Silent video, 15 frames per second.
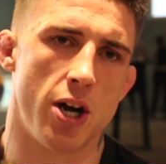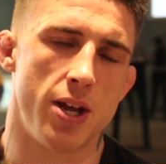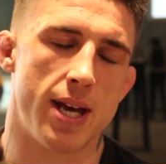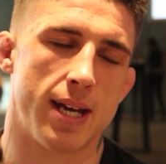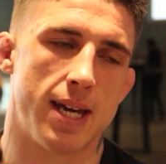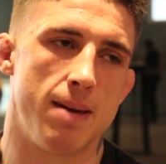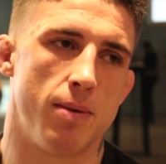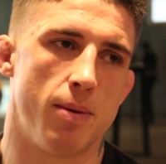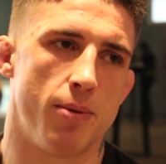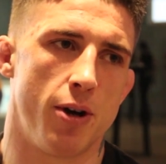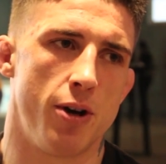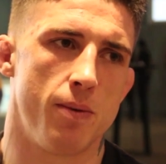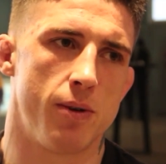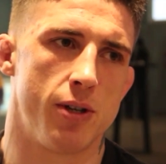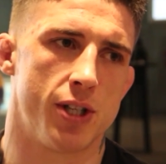that came
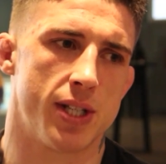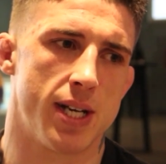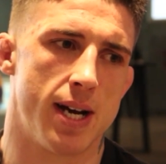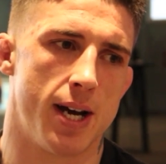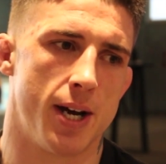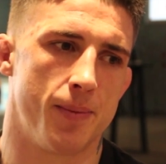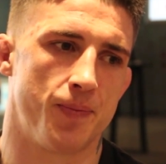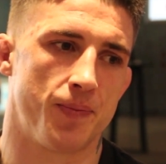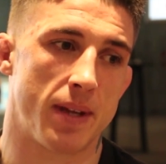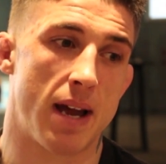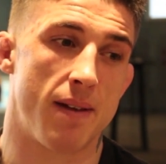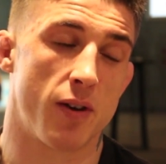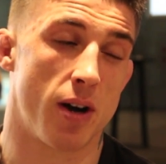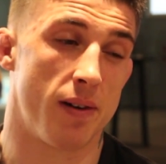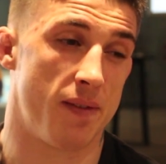about was
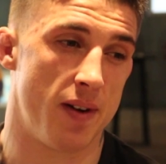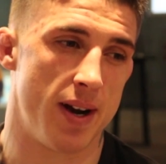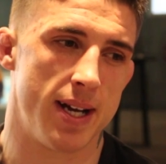I've got a